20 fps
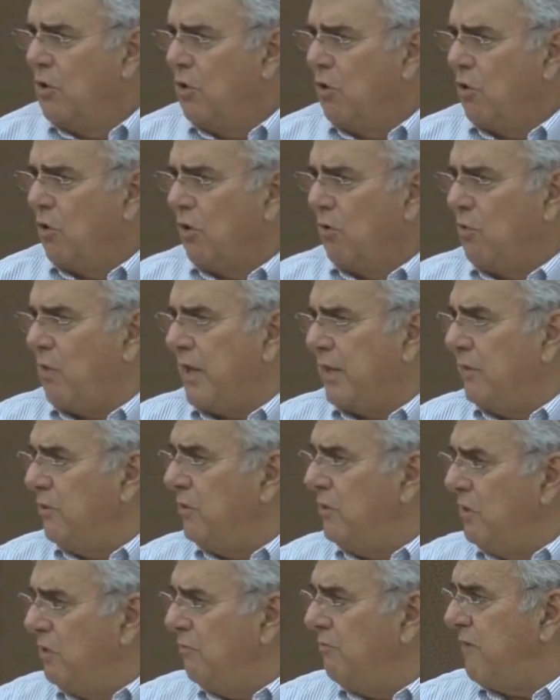or whether
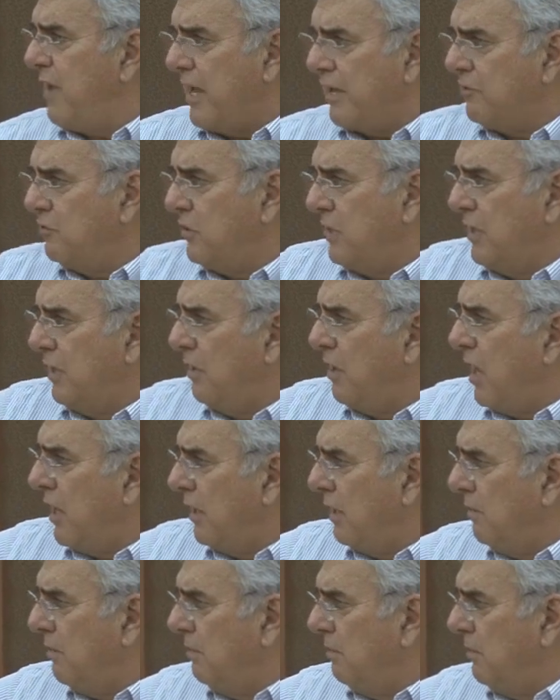you've actually got
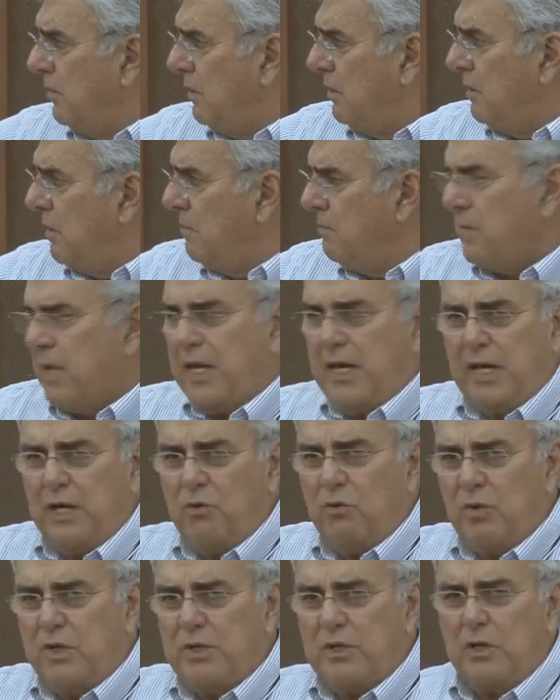a, a
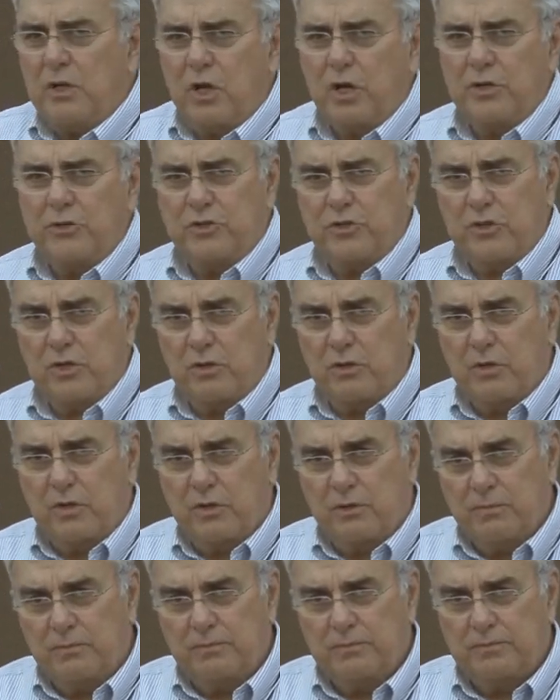meeting with a large donor.